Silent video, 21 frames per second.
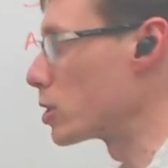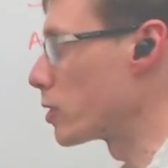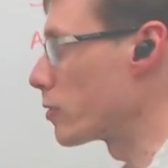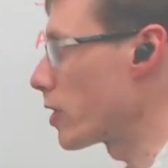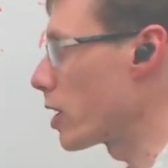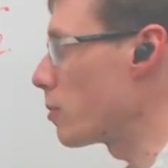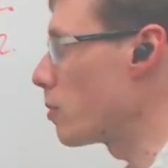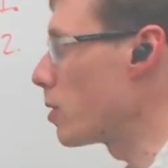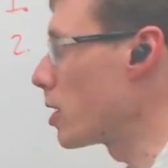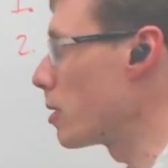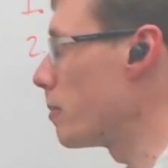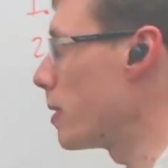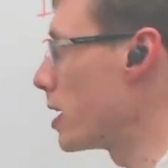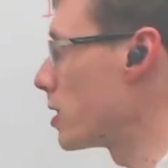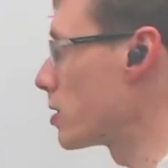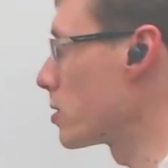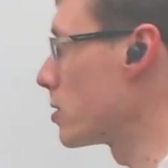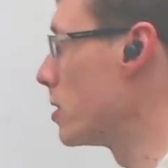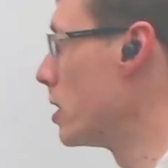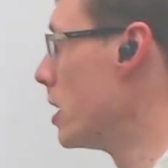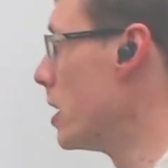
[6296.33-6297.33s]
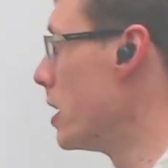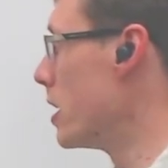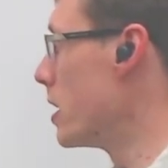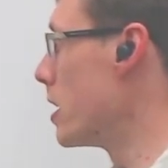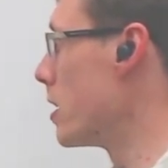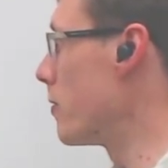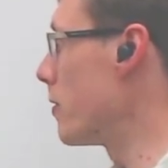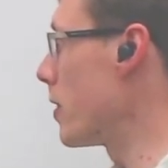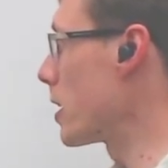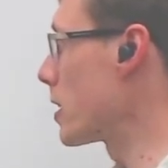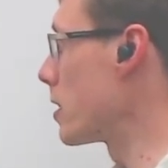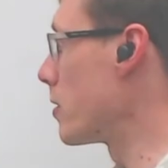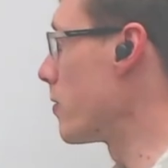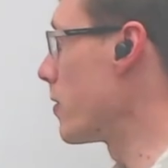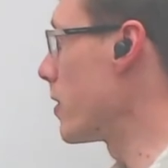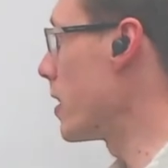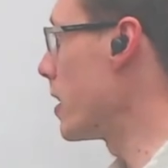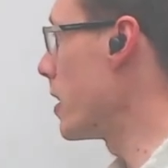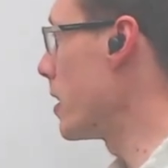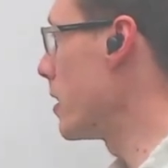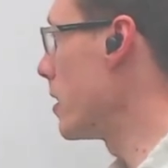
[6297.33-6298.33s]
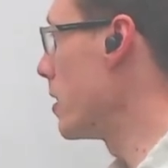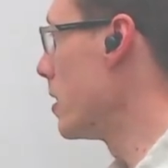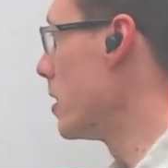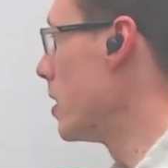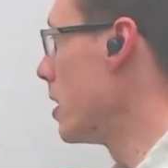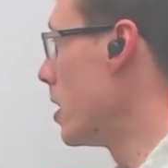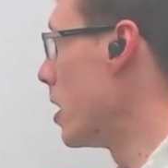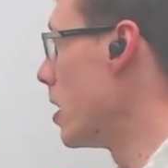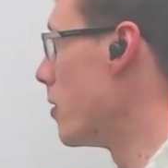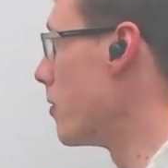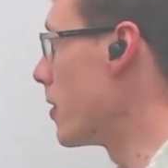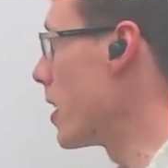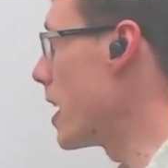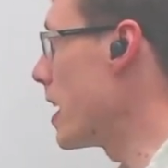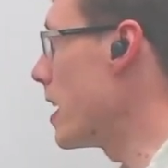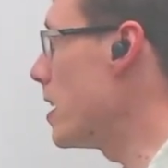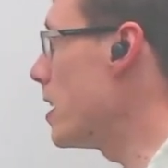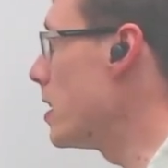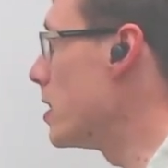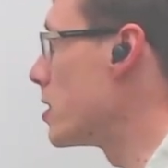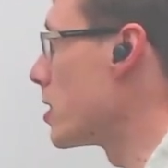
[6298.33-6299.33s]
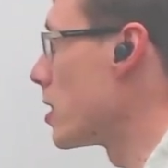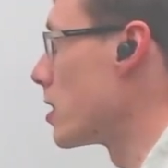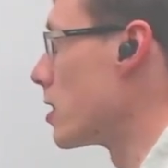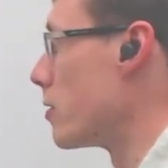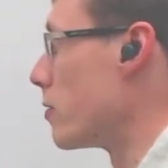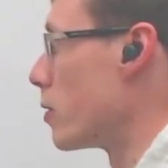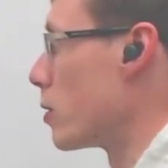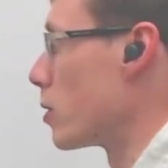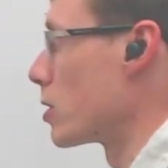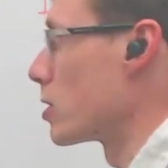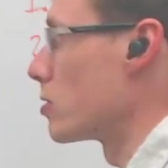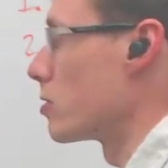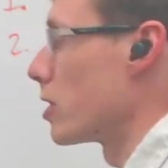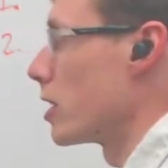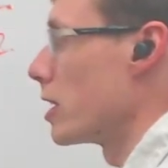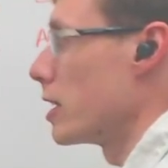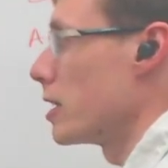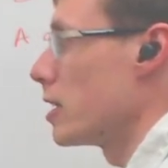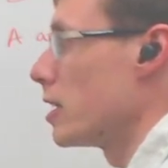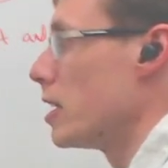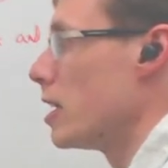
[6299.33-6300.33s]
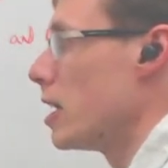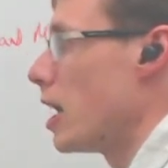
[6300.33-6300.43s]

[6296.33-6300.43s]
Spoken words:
If I want to measure the effect of age on divorce rate,